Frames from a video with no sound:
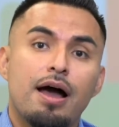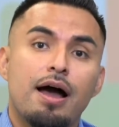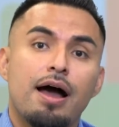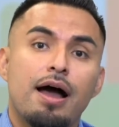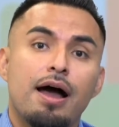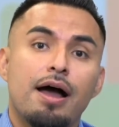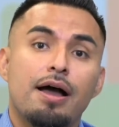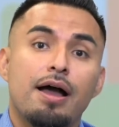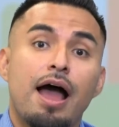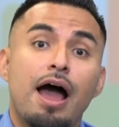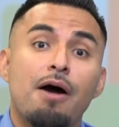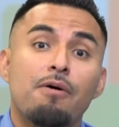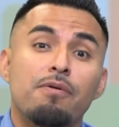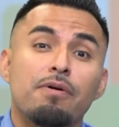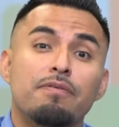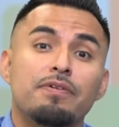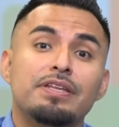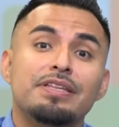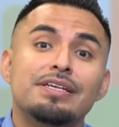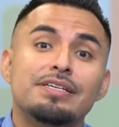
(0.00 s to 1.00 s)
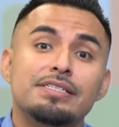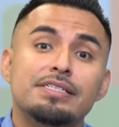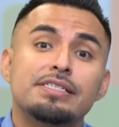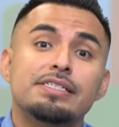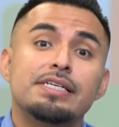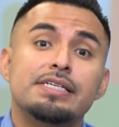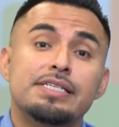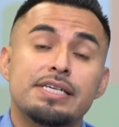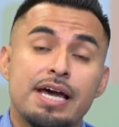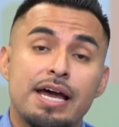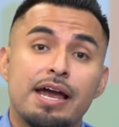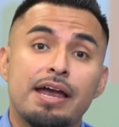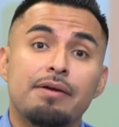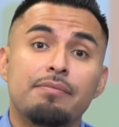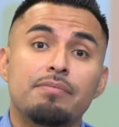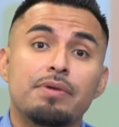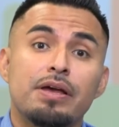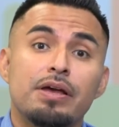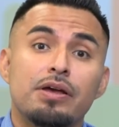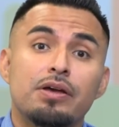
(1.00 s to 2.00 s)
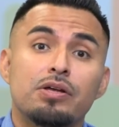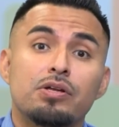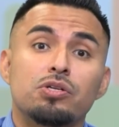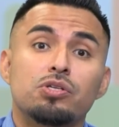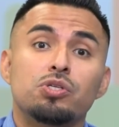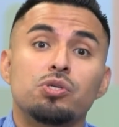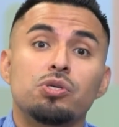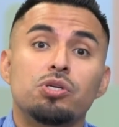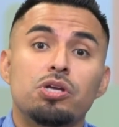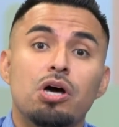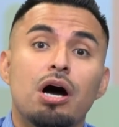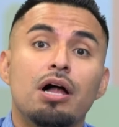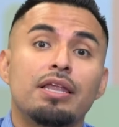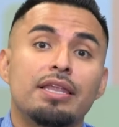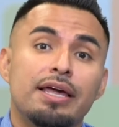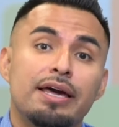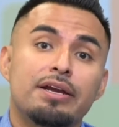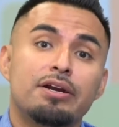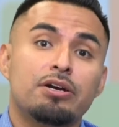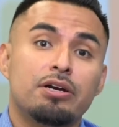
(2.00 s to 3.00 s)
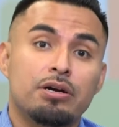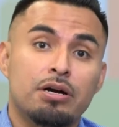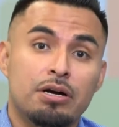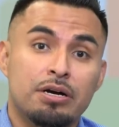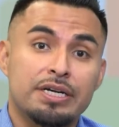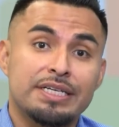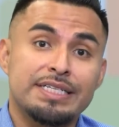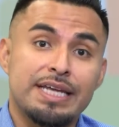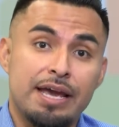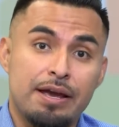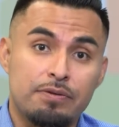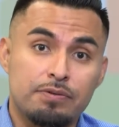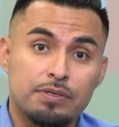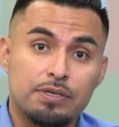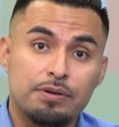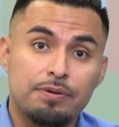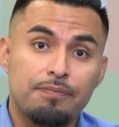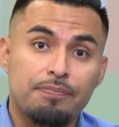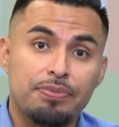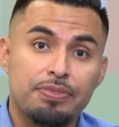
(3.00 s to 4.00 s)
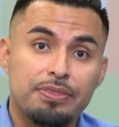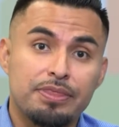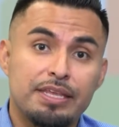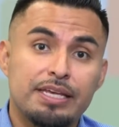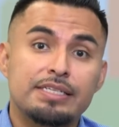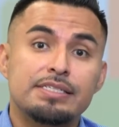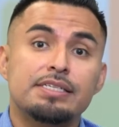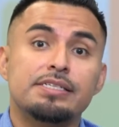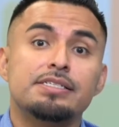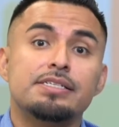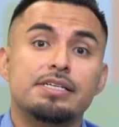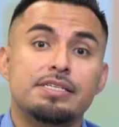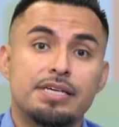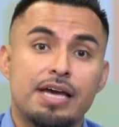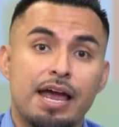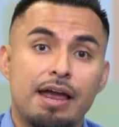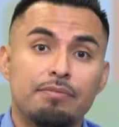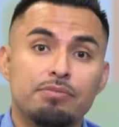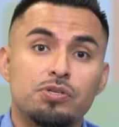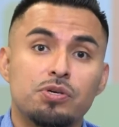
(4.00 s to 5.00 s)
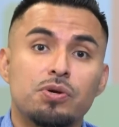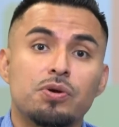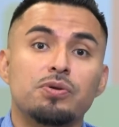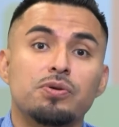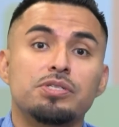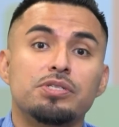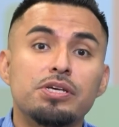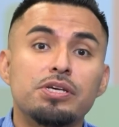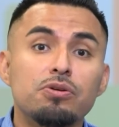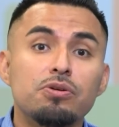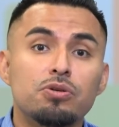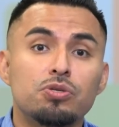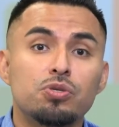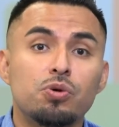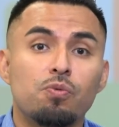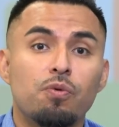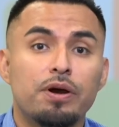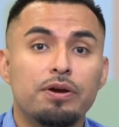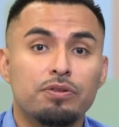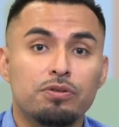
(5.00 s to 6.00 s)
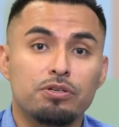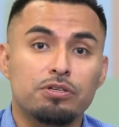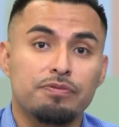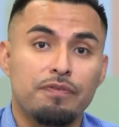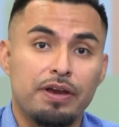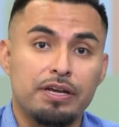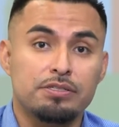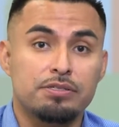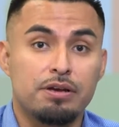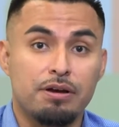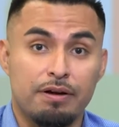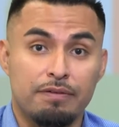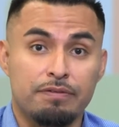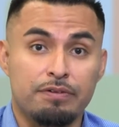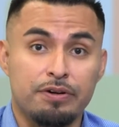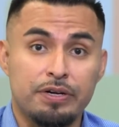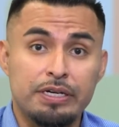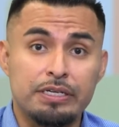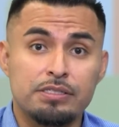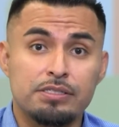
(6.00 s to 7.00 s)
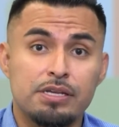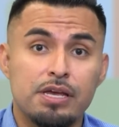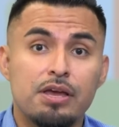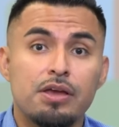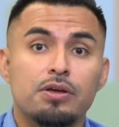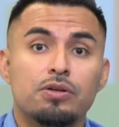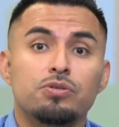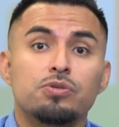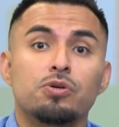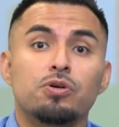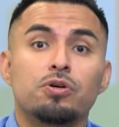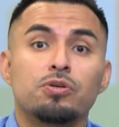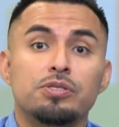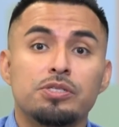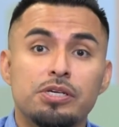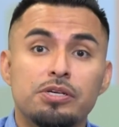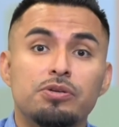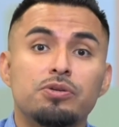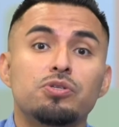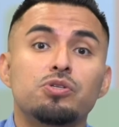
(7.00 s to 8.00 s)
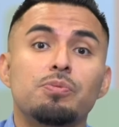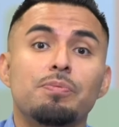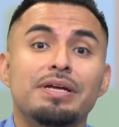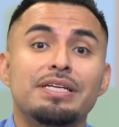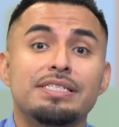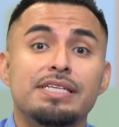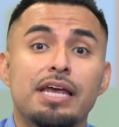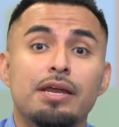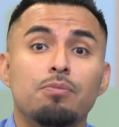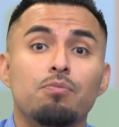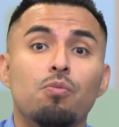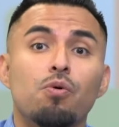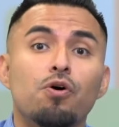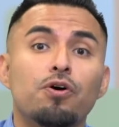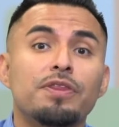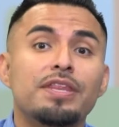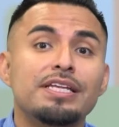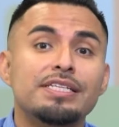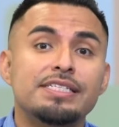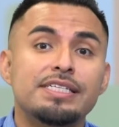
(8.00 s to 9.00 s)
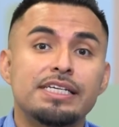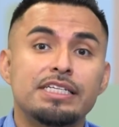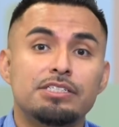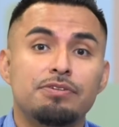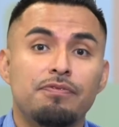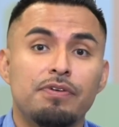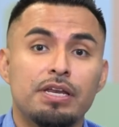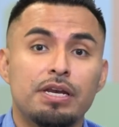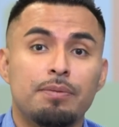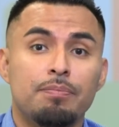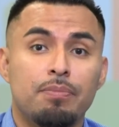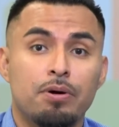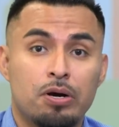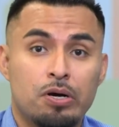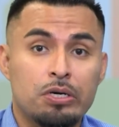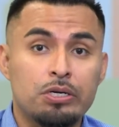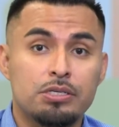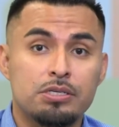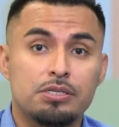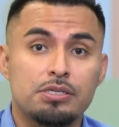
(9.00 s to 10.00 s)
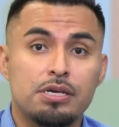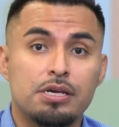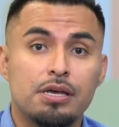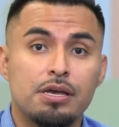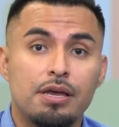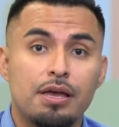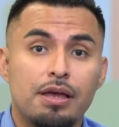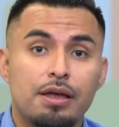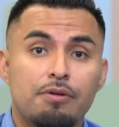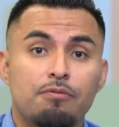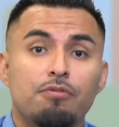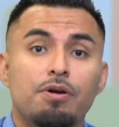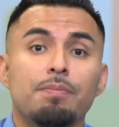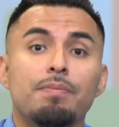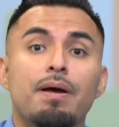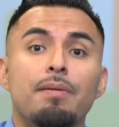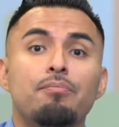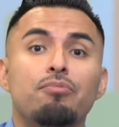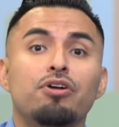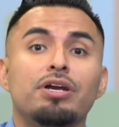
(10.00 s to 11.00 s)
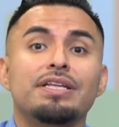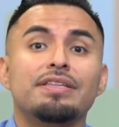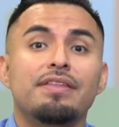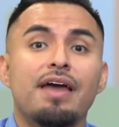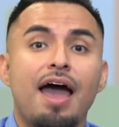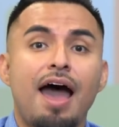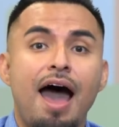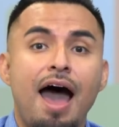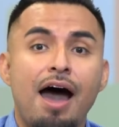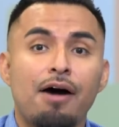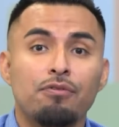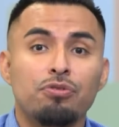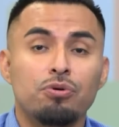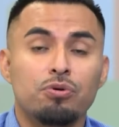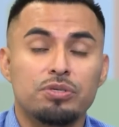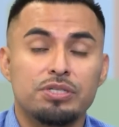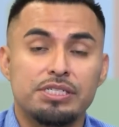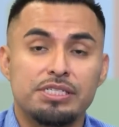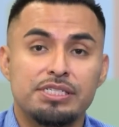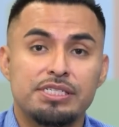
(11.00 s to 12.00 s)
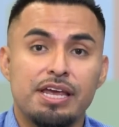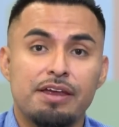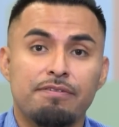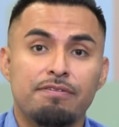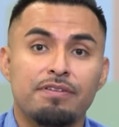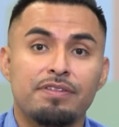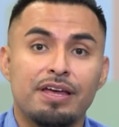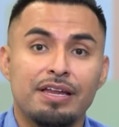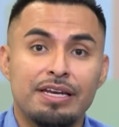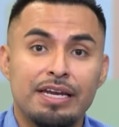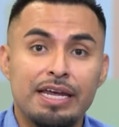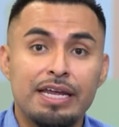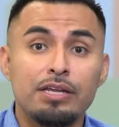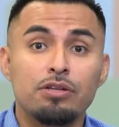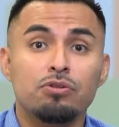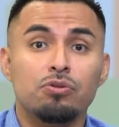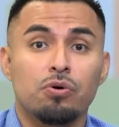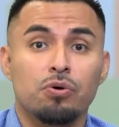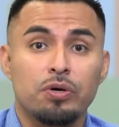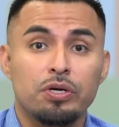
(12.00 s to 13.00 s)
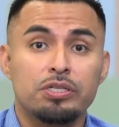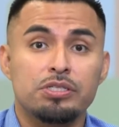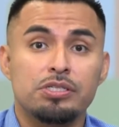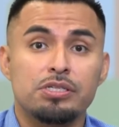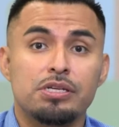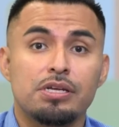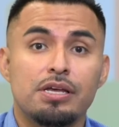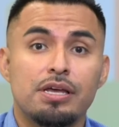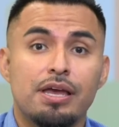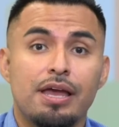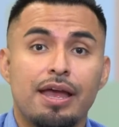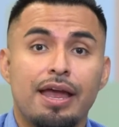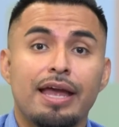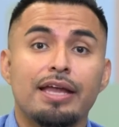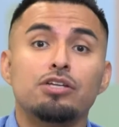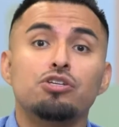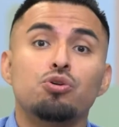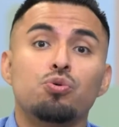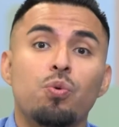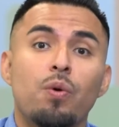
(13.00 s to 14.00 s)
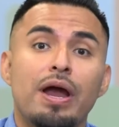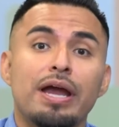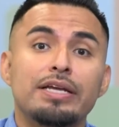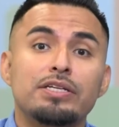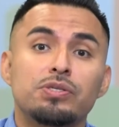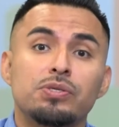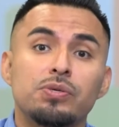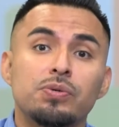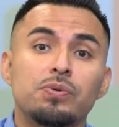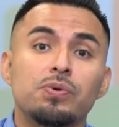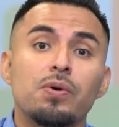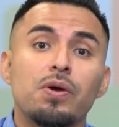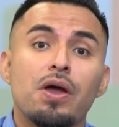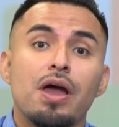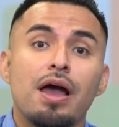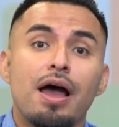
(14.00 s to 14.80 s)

However, this is the time to not let our guard down. This is the time to continue to wear those face coverings, to continue to maintain more than 6 feet apart, remembering that outdoors is safer than indoors, and try to